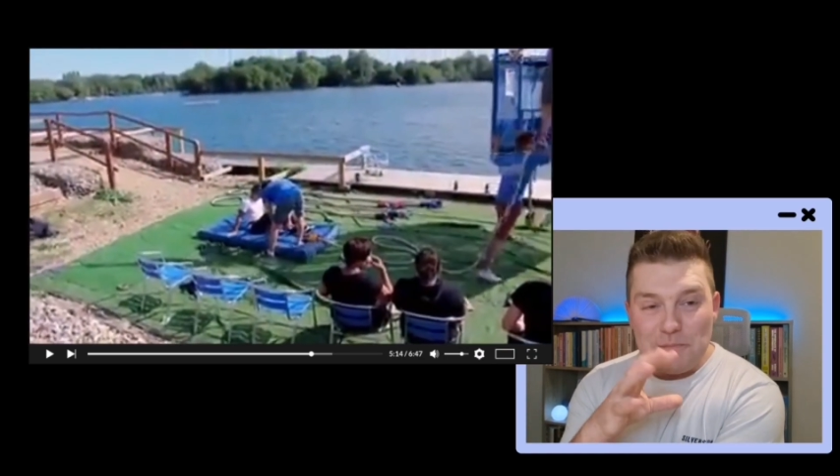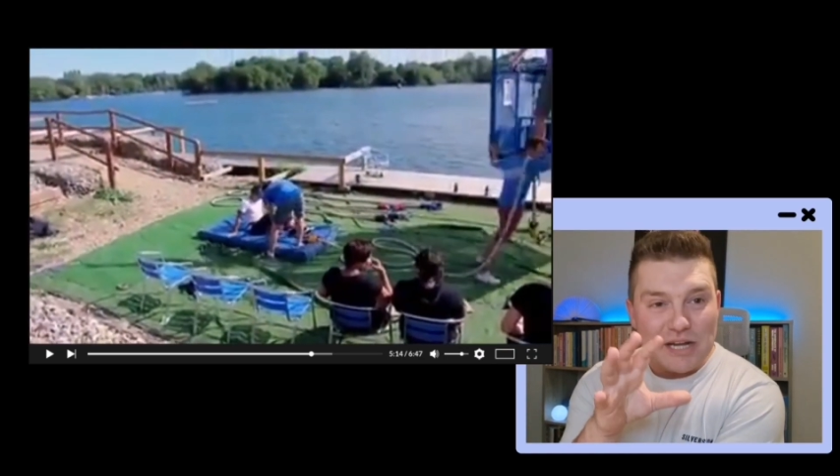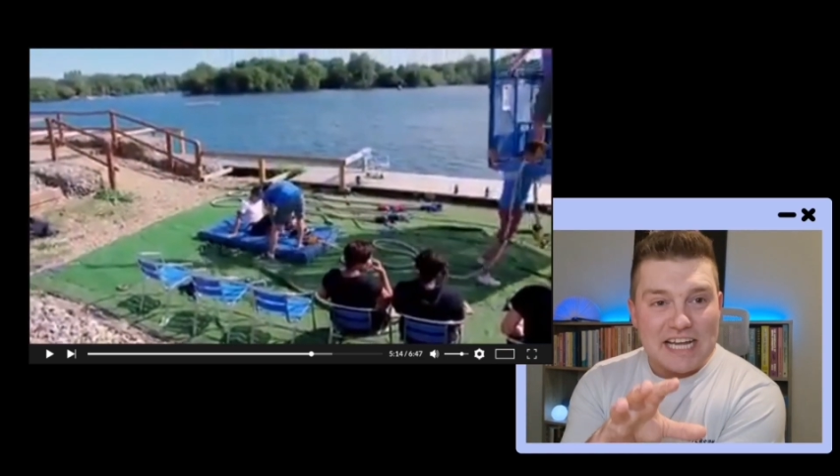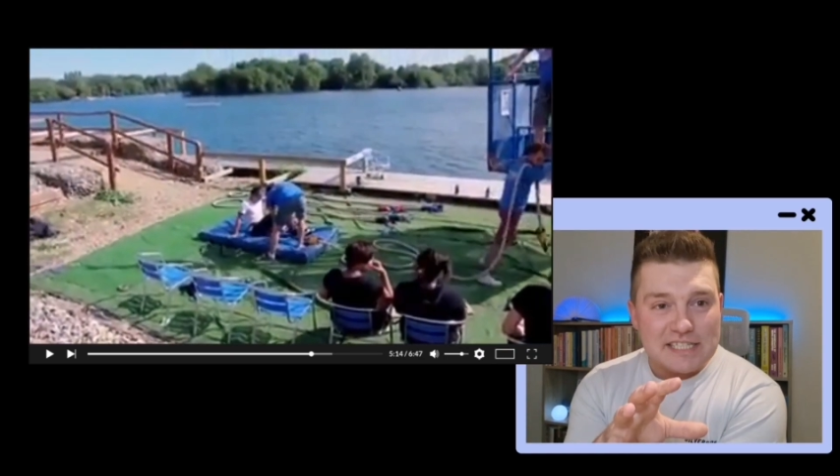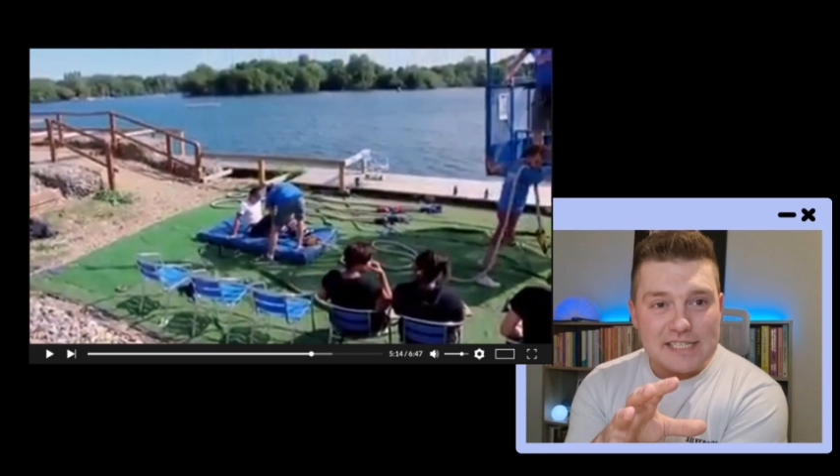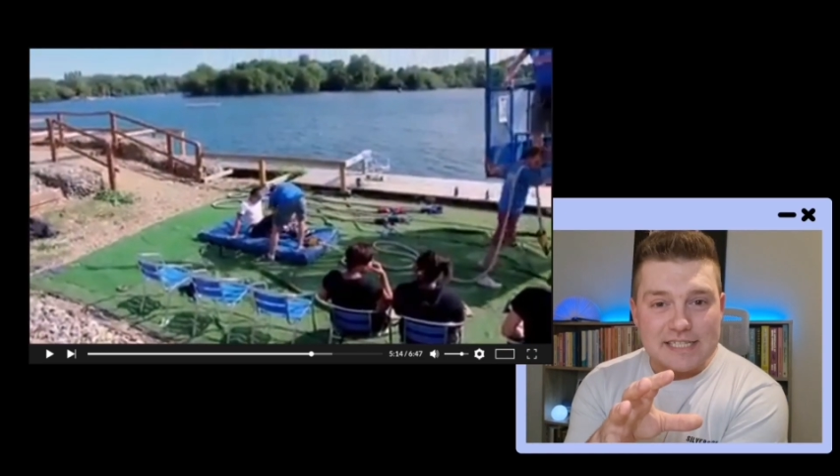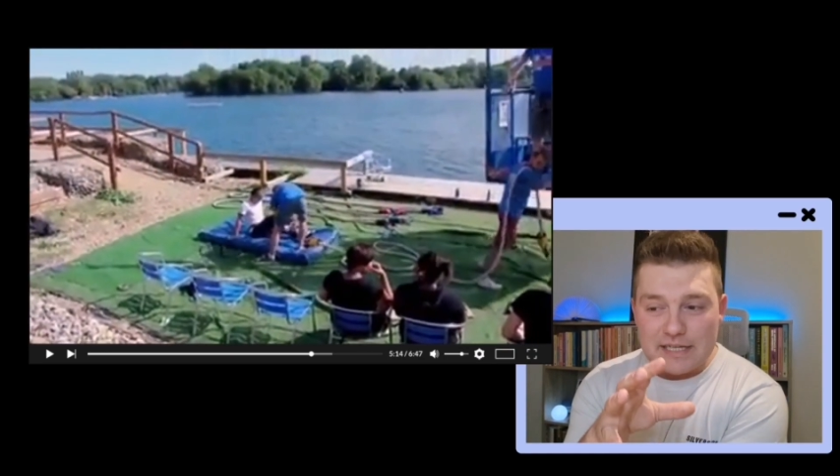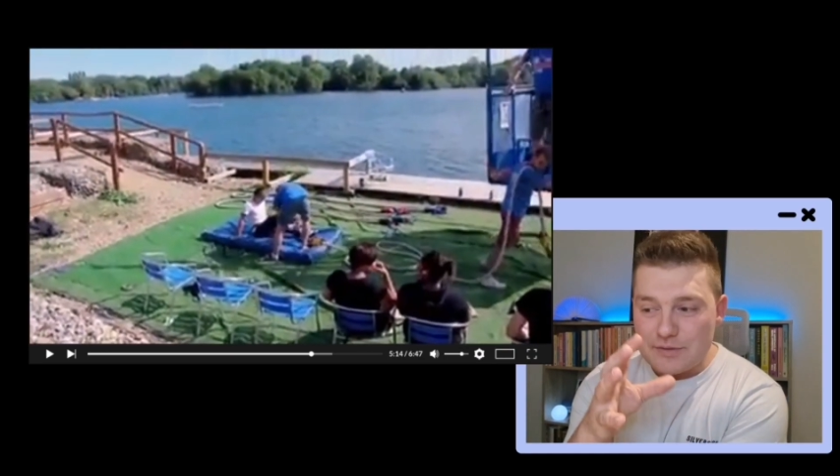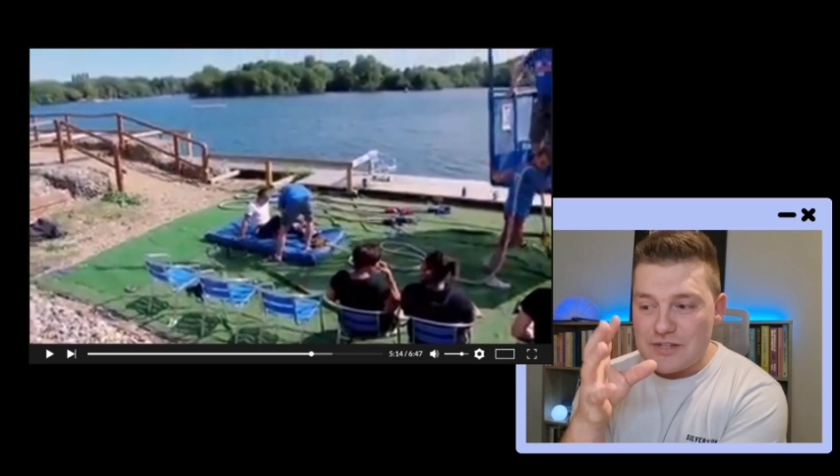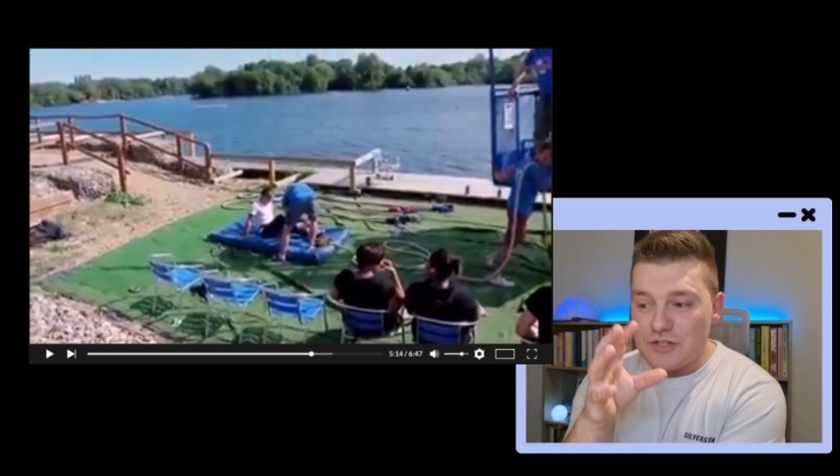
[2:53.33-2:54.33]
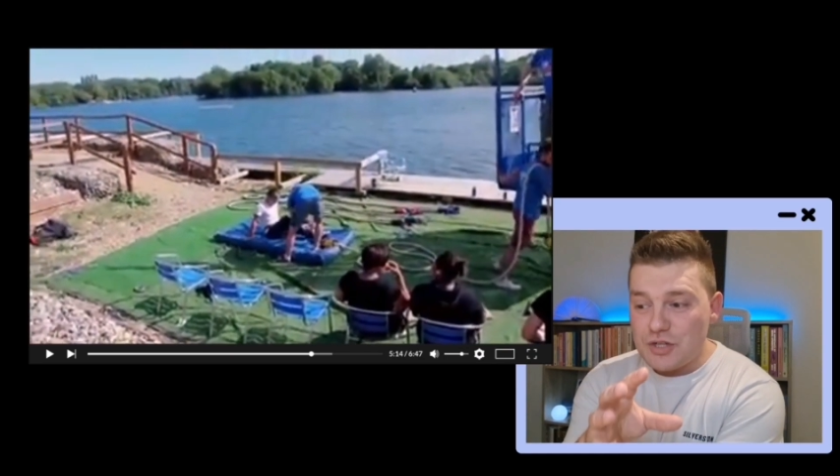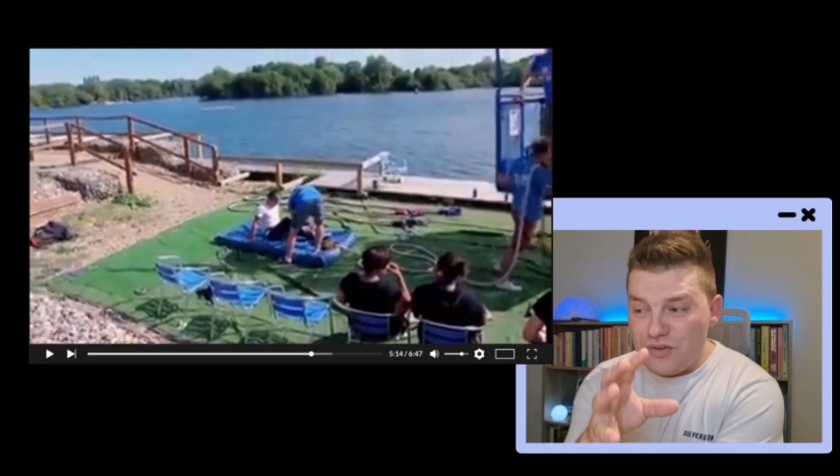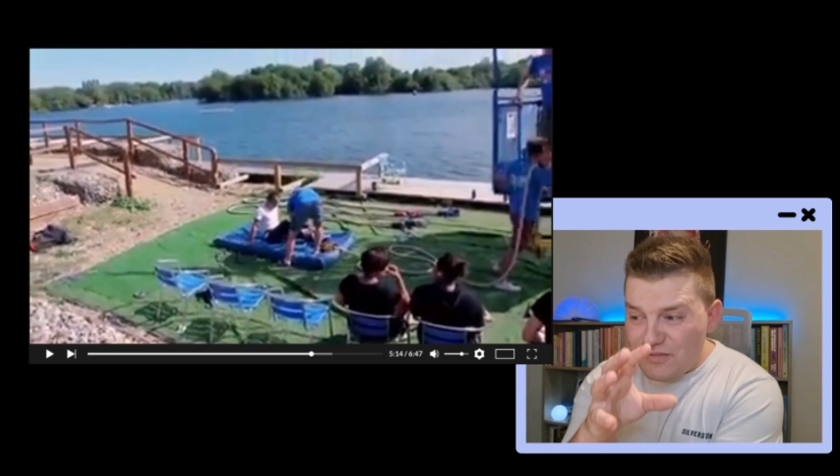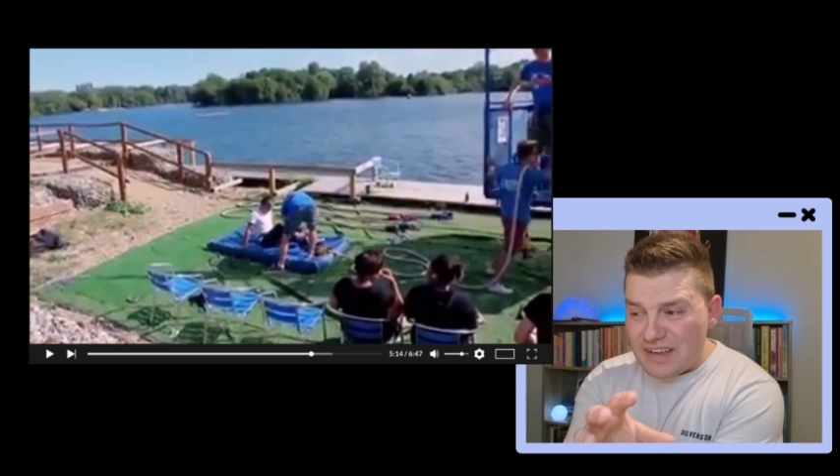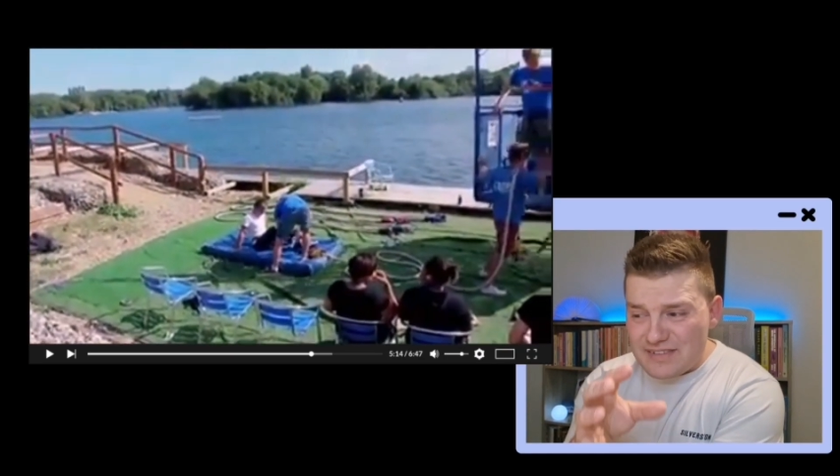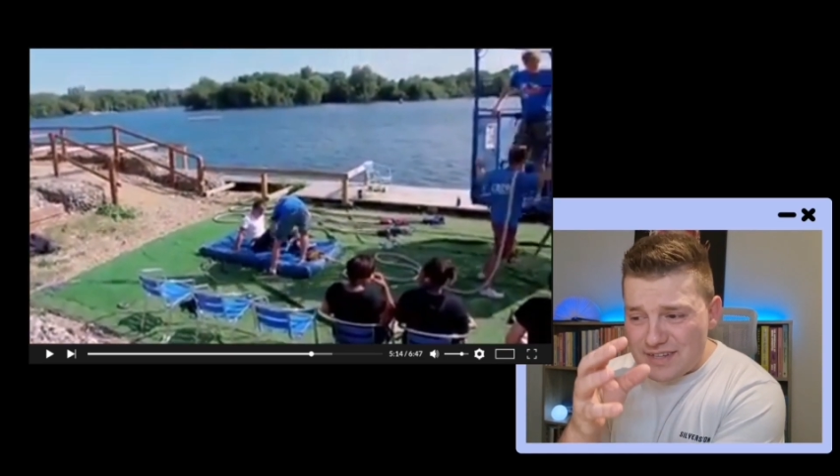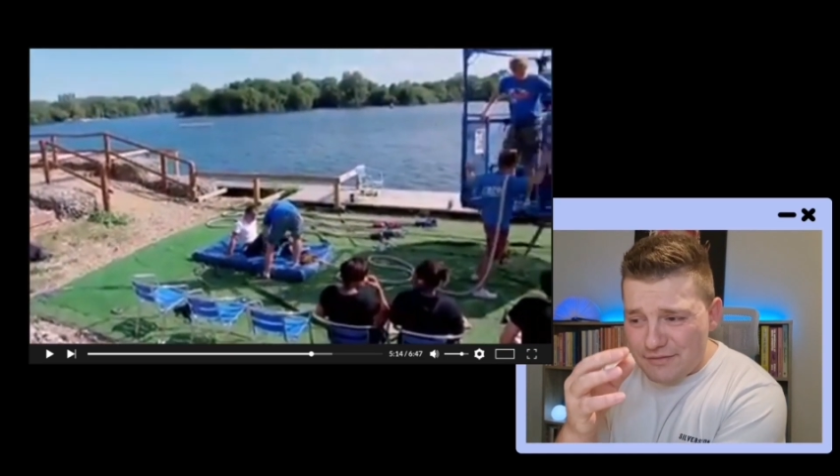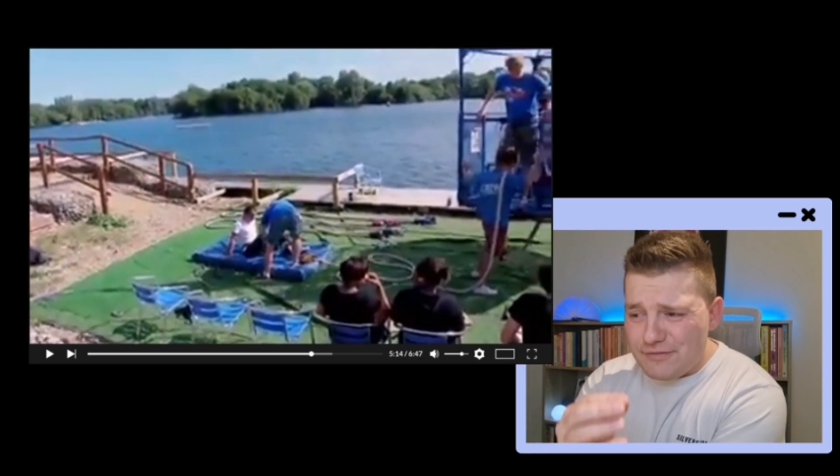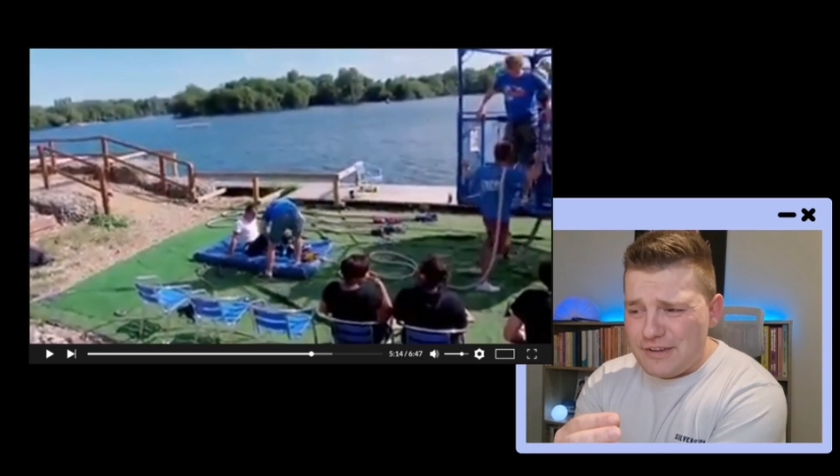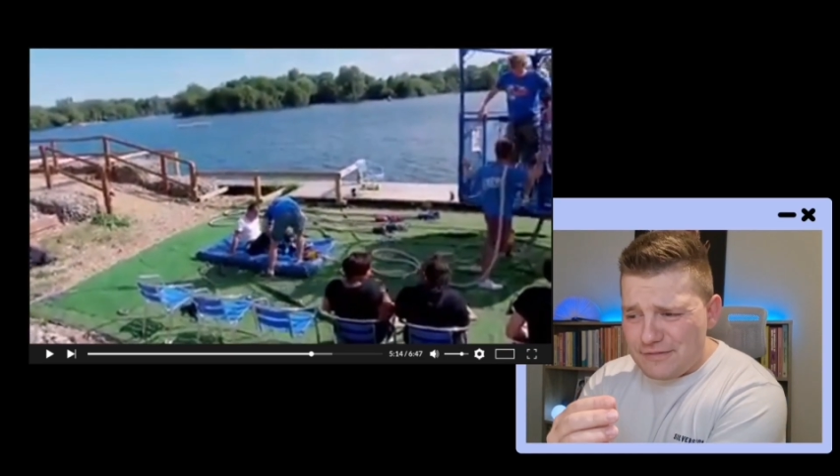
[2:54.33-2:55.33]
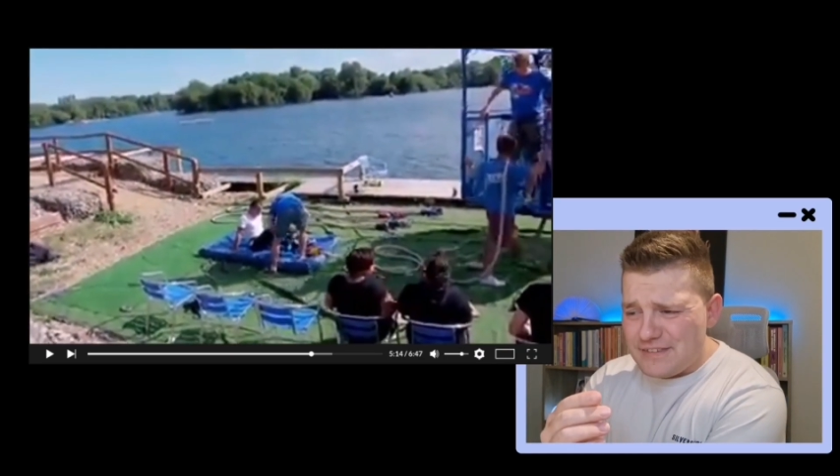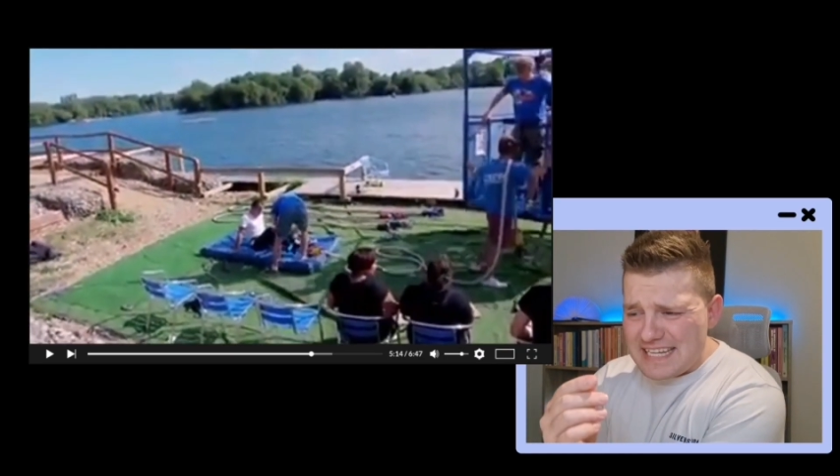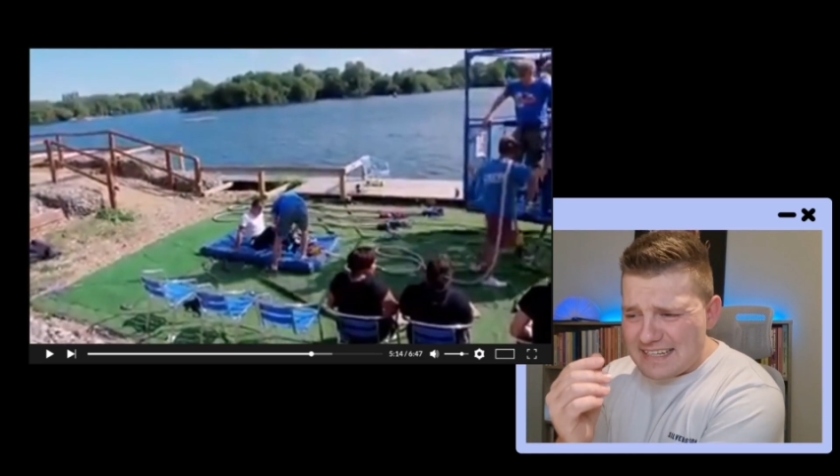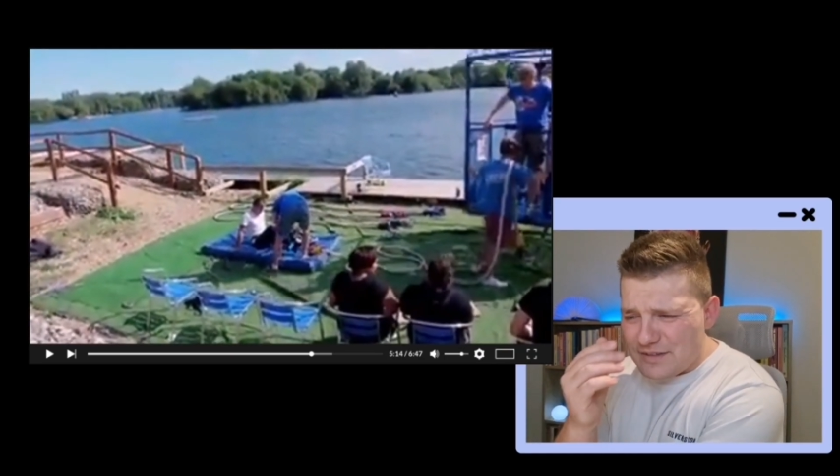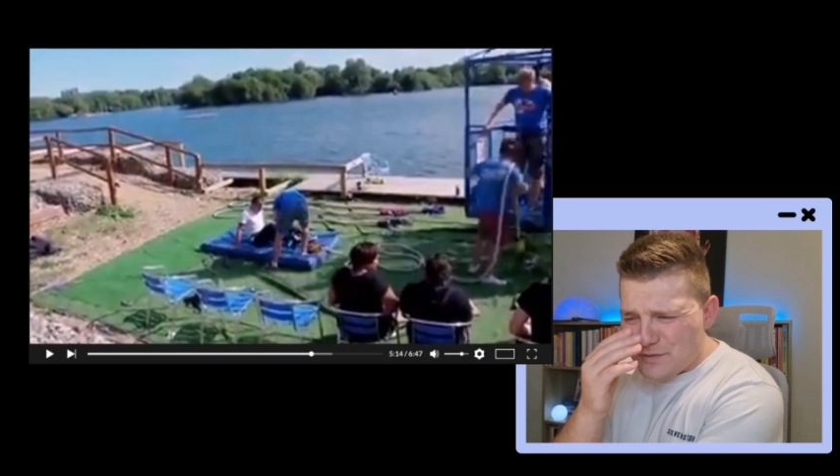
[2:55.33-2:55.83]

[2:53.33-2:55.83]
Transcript: But actually, that was in 2015.